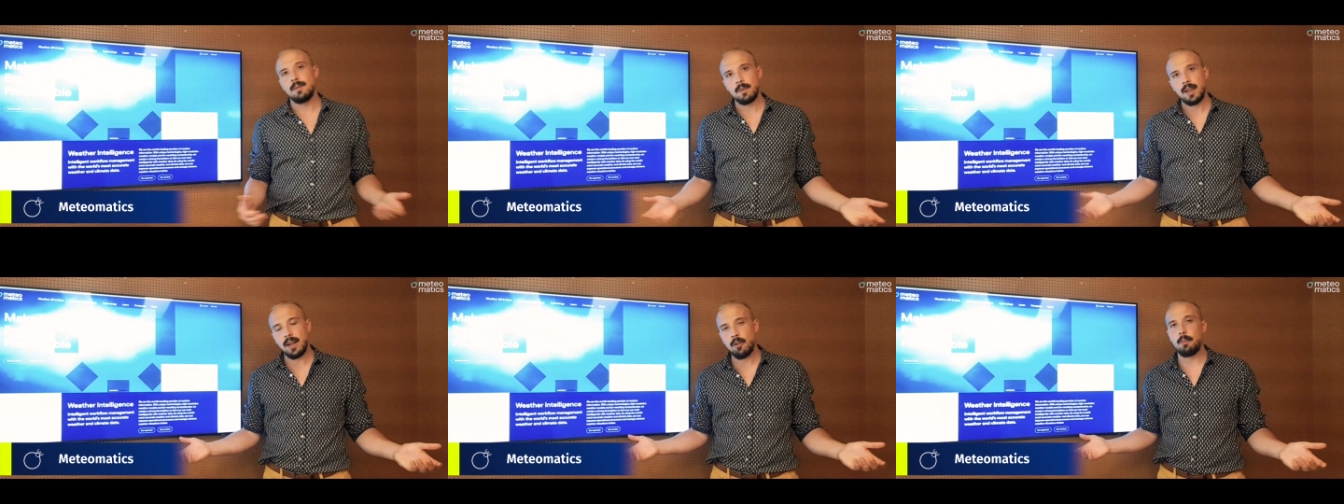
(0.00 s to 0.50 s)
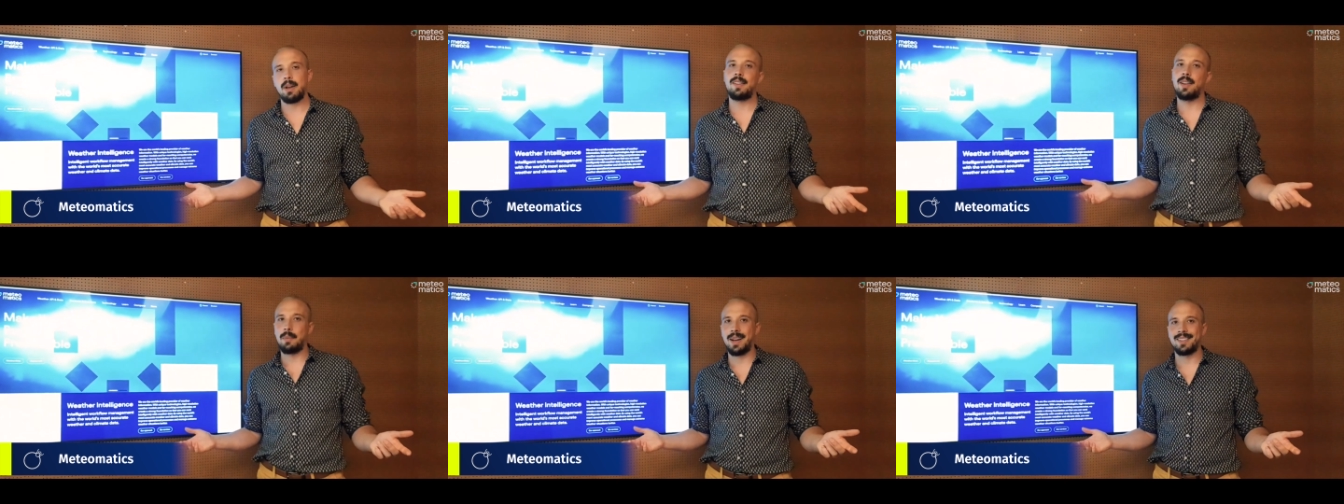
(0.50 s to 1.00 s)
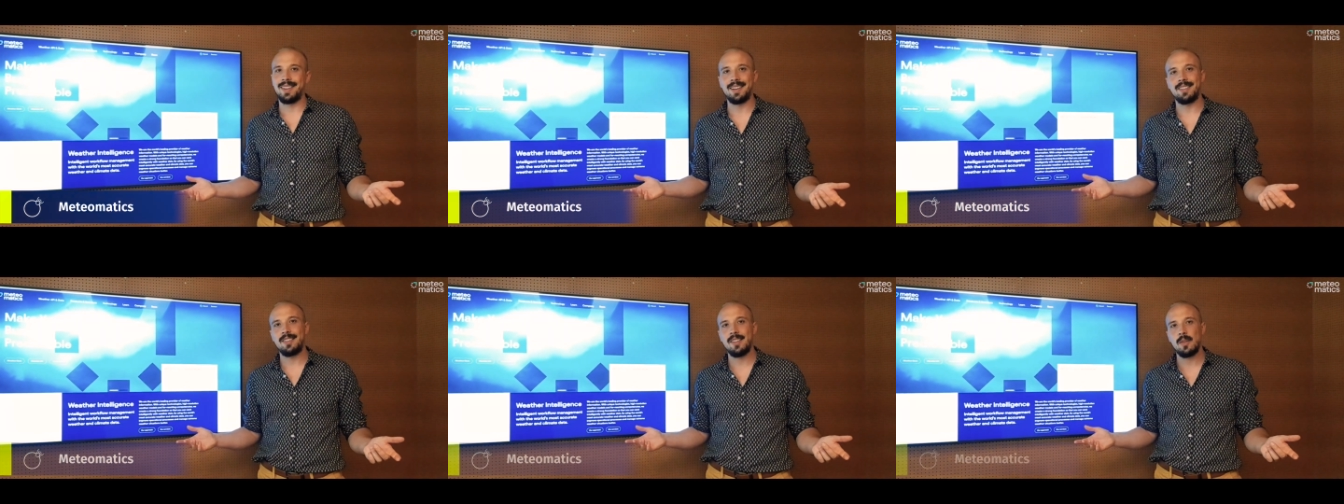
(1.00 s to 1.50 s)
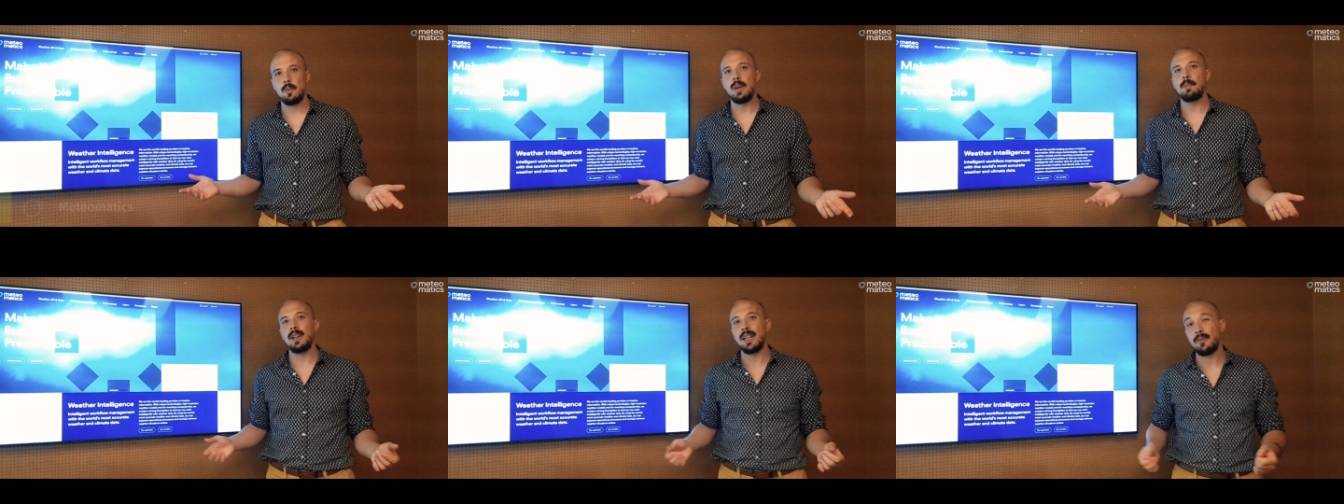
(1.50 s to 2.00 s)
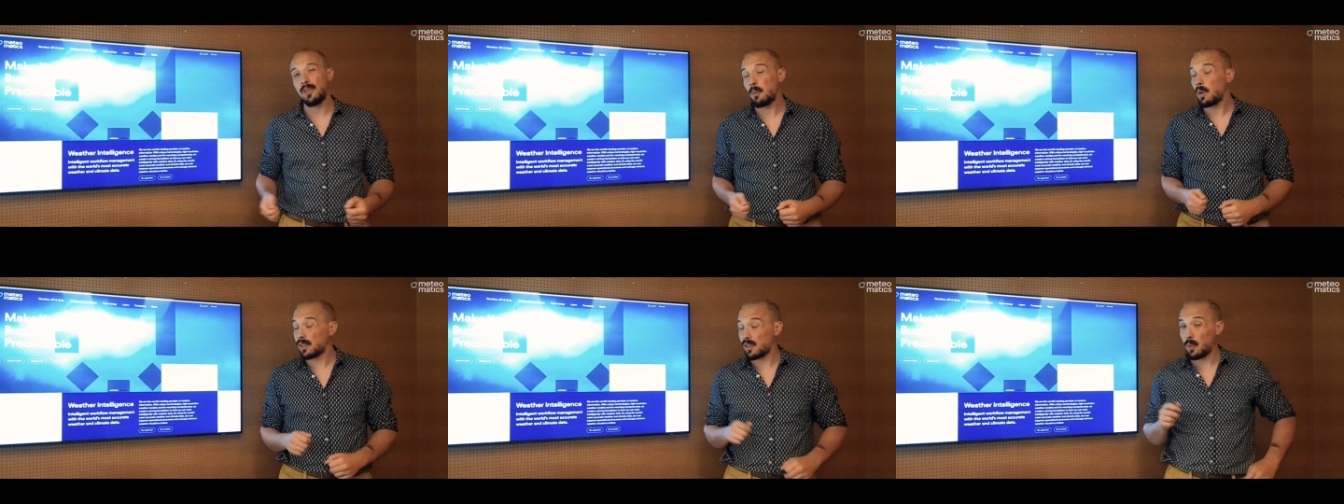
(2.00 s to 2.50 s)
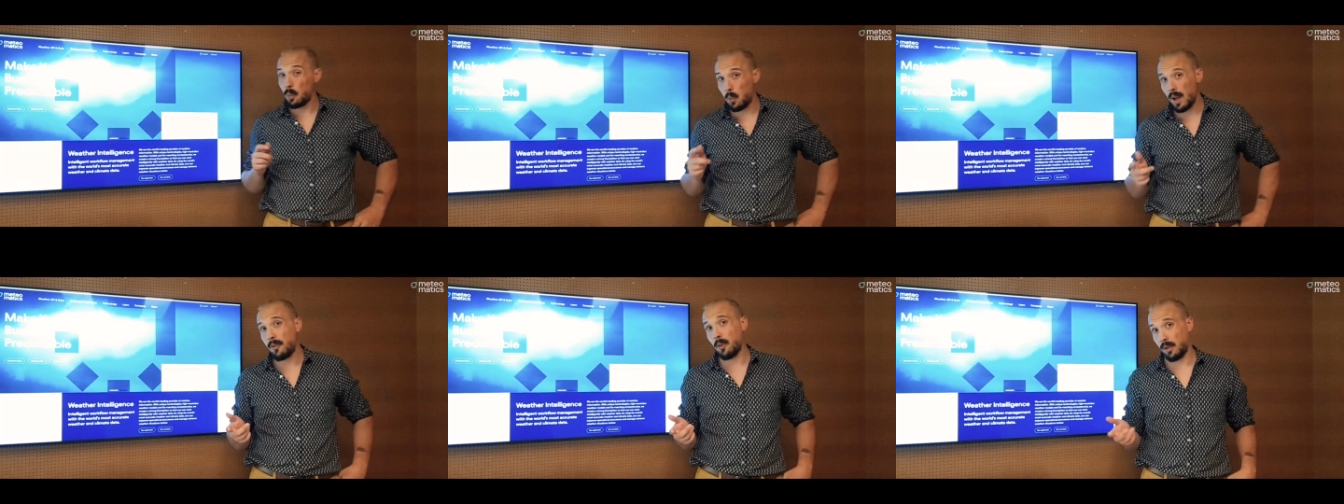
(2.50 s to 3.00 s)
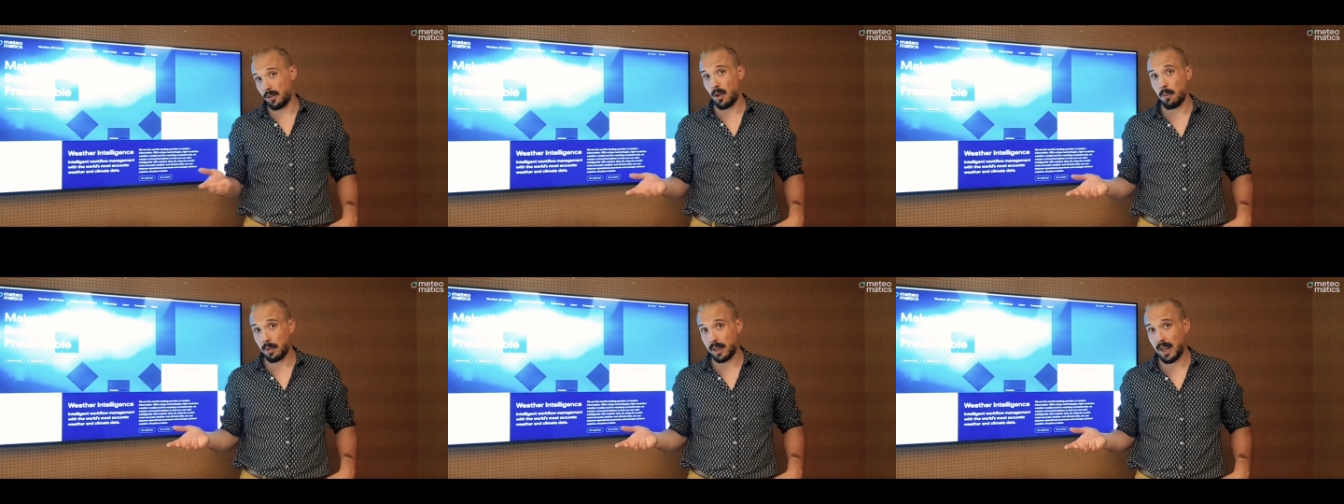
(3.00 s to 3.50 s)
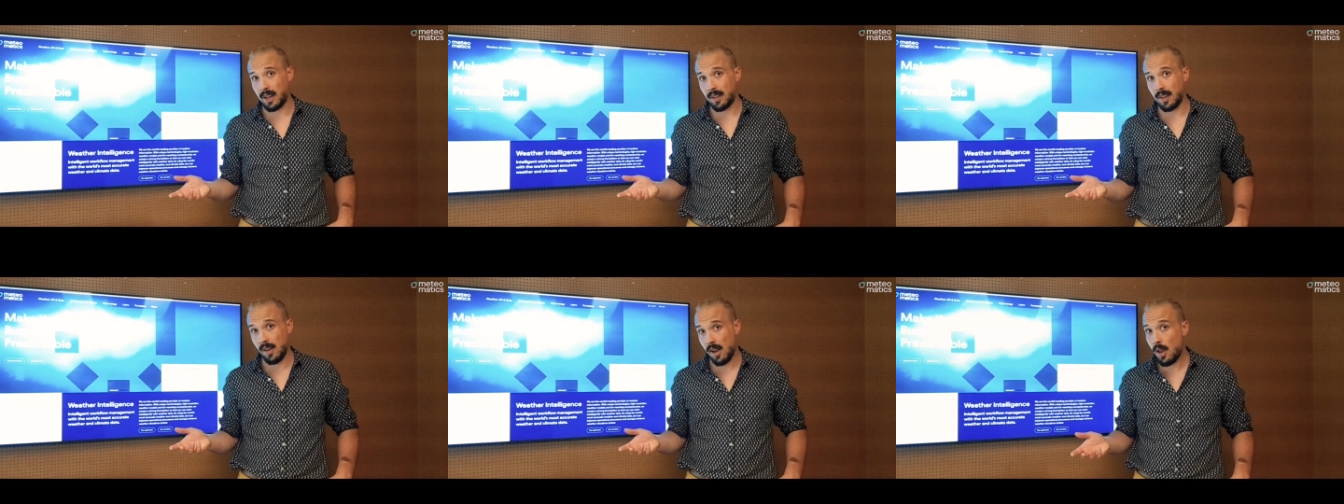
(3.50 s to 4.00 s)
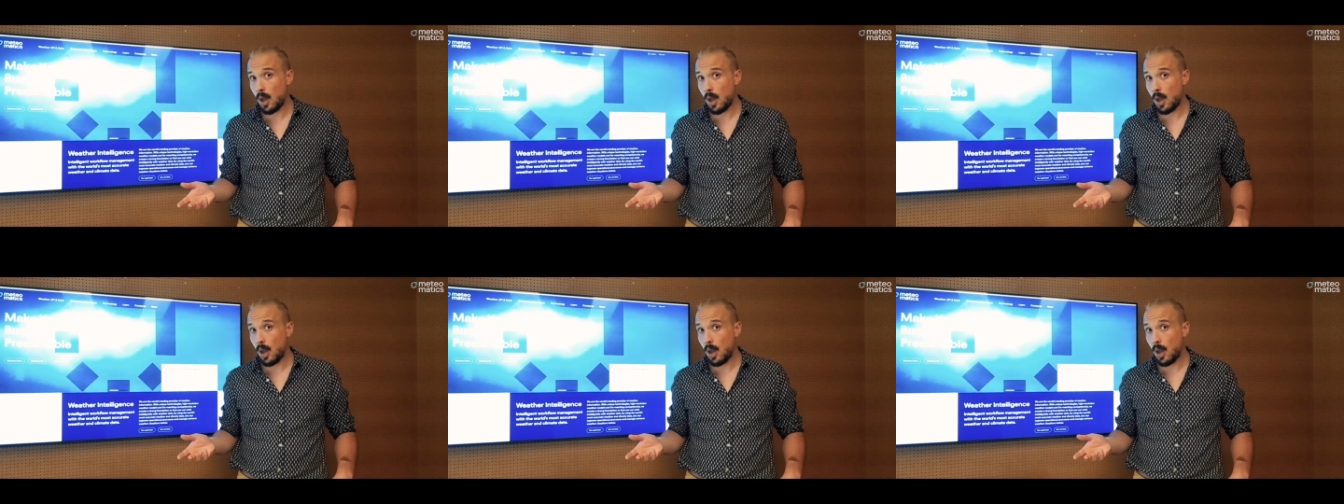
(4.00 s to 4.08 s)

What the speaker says: Here at Meteomatics, we believe that whilst the weather is complicated,